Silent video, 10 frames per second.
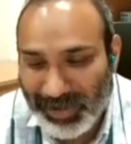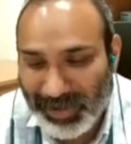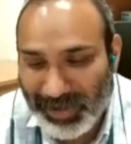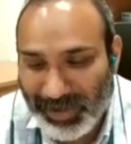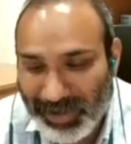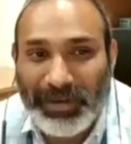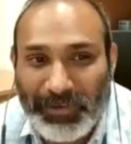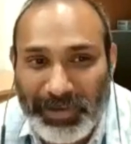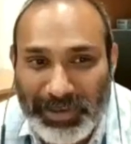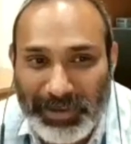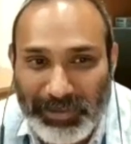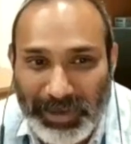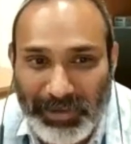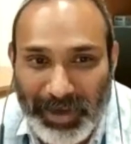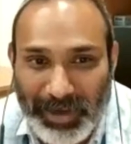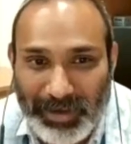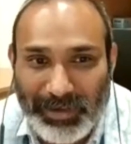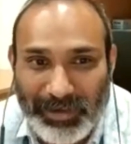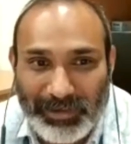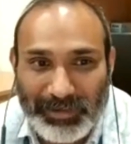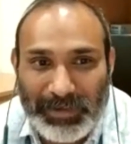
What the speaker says: that is the difference between um,